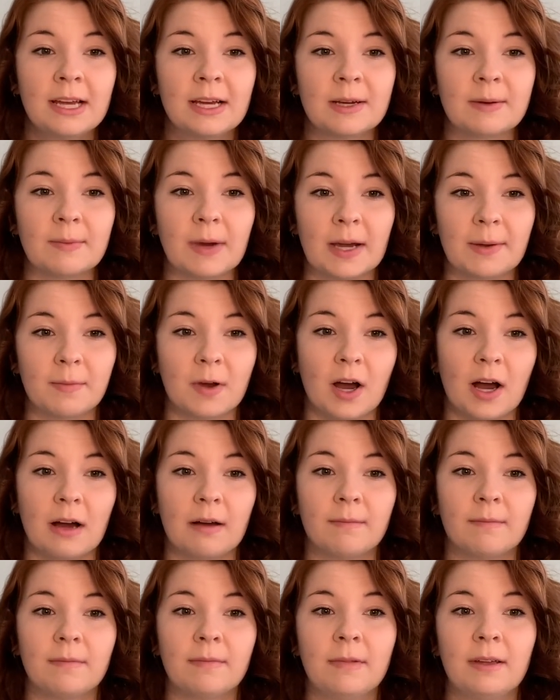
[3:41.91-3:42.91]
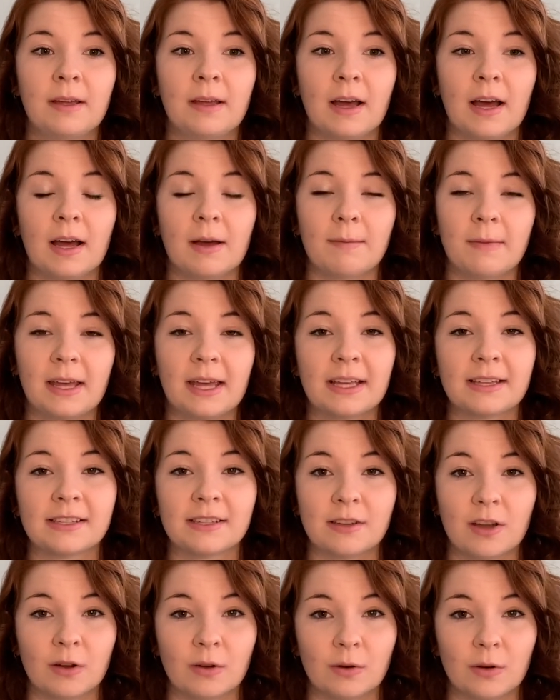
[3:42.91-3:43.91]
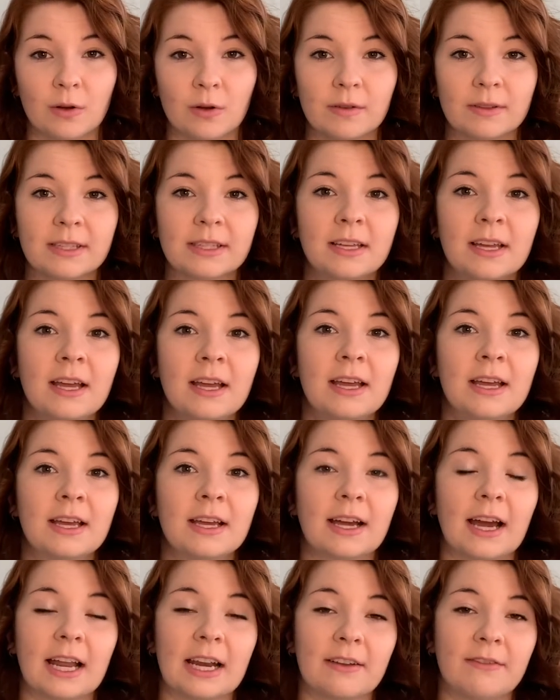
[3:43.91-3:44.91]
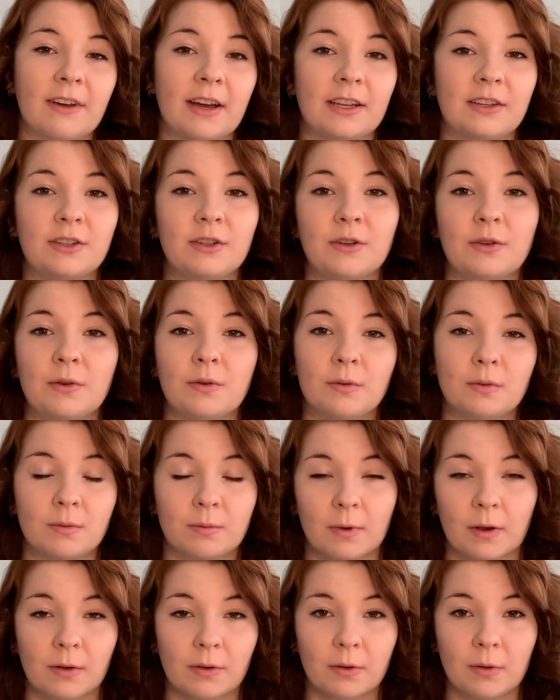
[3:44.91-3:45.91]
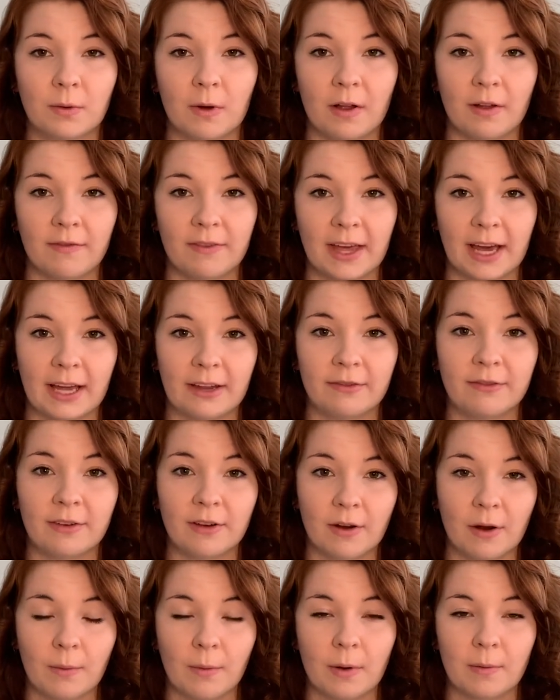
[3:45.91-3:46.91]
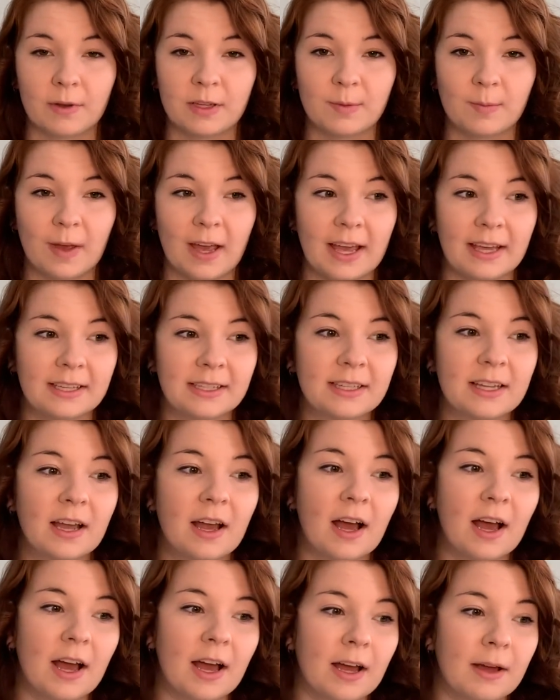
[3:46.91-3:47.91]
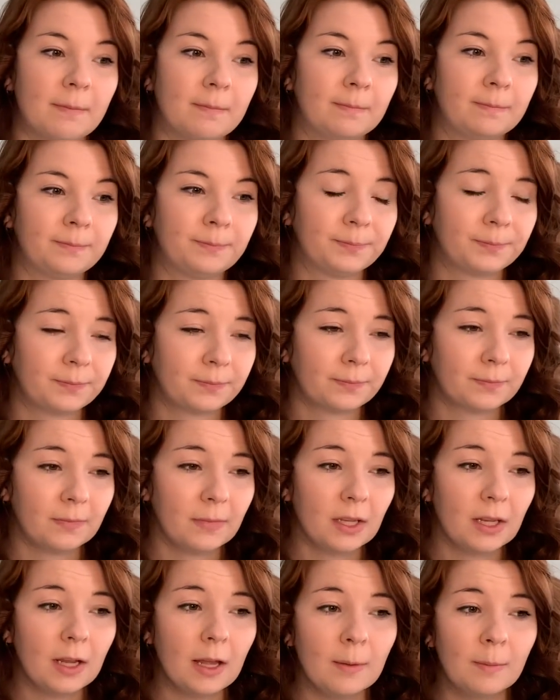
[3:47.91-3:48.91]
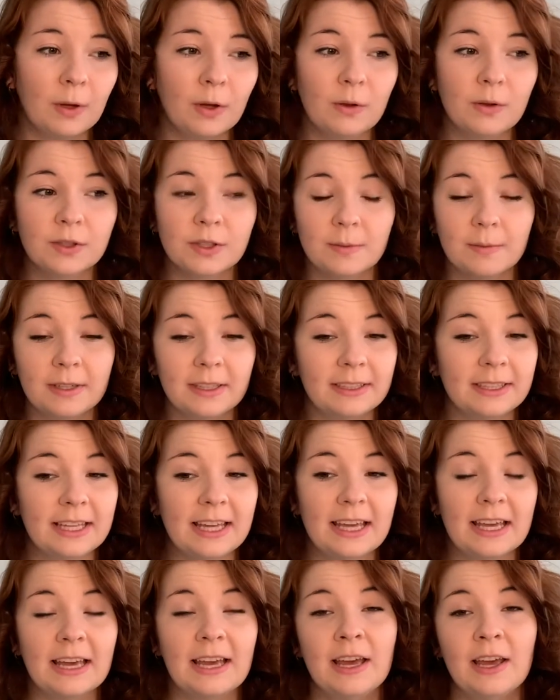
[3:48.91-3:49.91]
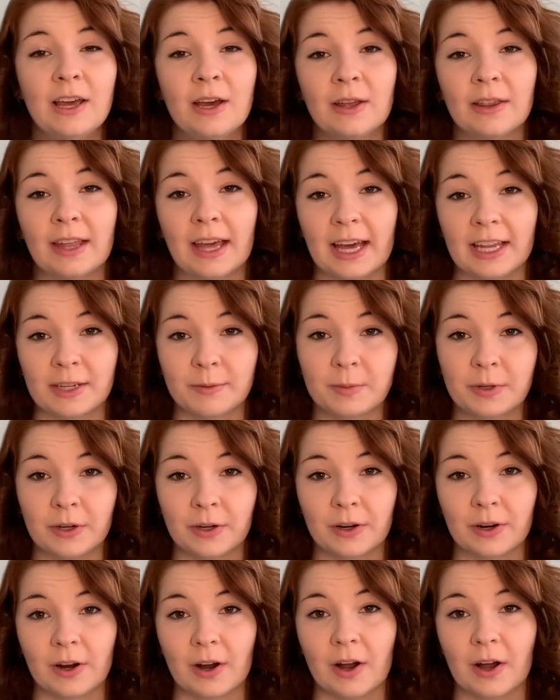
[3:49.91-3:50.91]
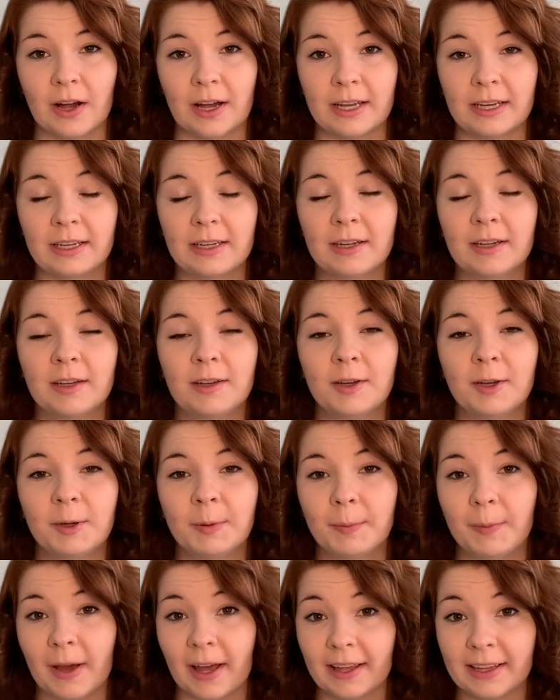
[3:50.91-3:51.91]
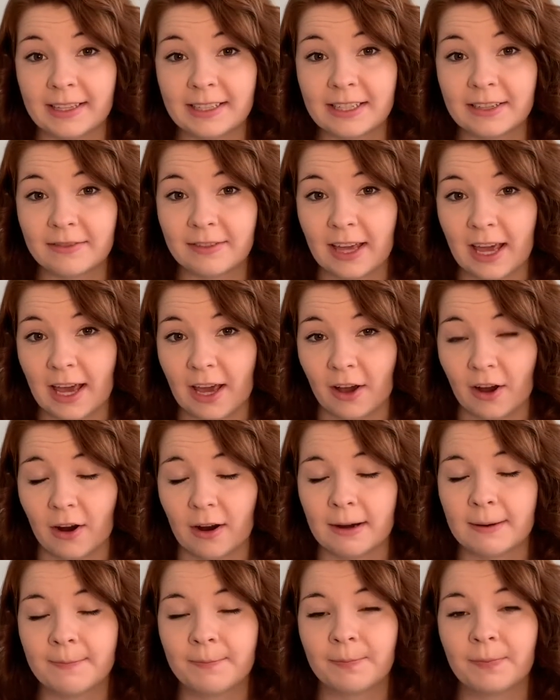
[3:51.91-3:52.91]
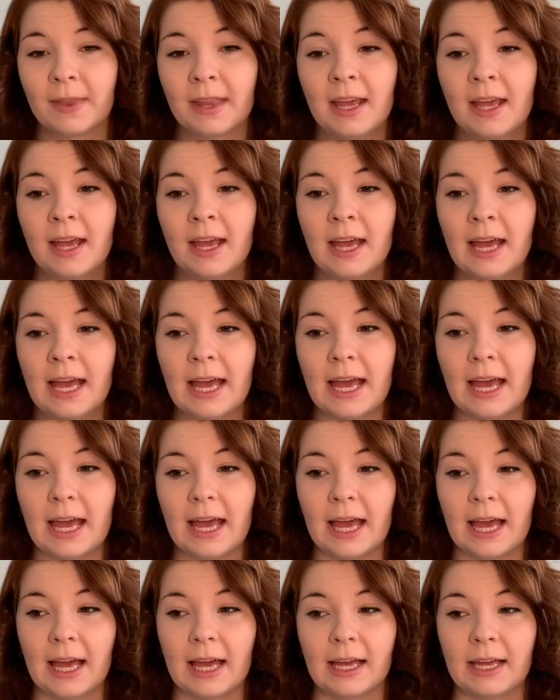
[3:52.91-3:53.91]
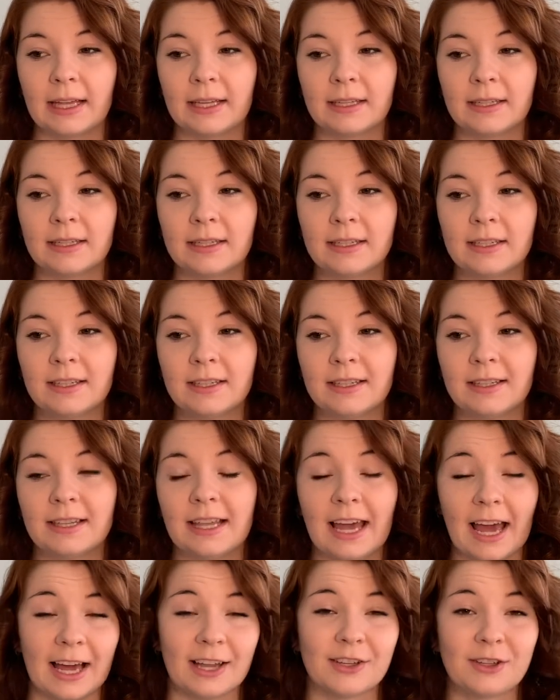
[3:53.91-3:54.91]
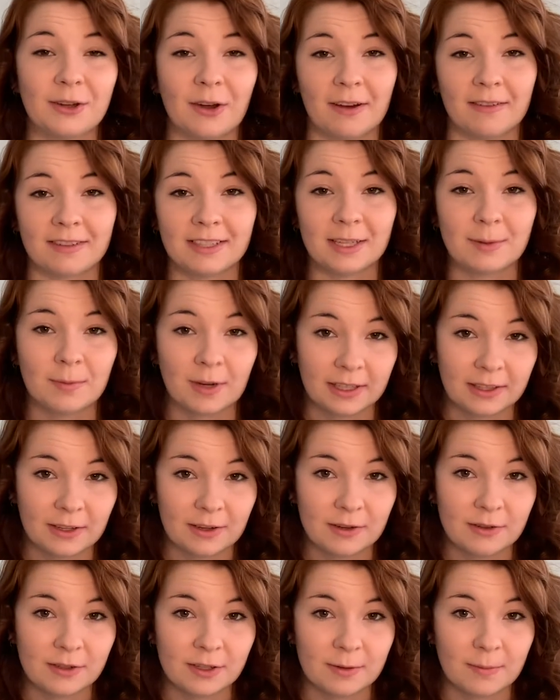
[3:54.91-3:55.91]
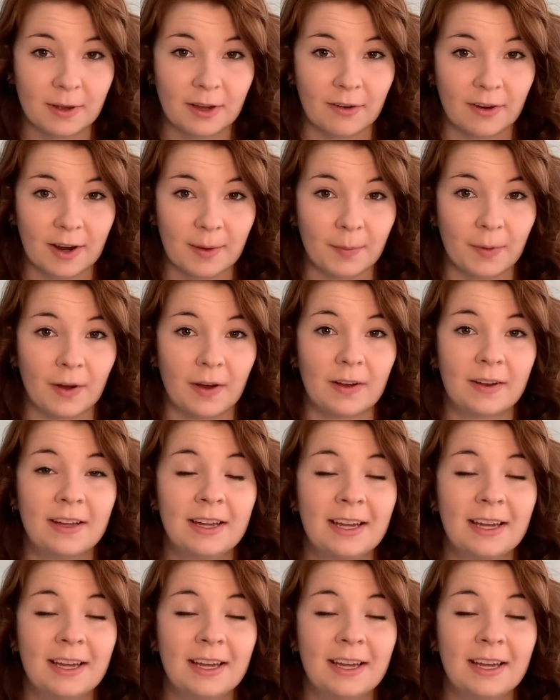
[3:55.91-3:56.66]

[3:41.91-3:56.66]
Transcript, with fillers: My mom, uh, my aunts and uncles, kind of had to work through all of that, figure out what was best. Um, but ultimately, they had to put her on palliative care and they had to obviously break the news to my grandpa.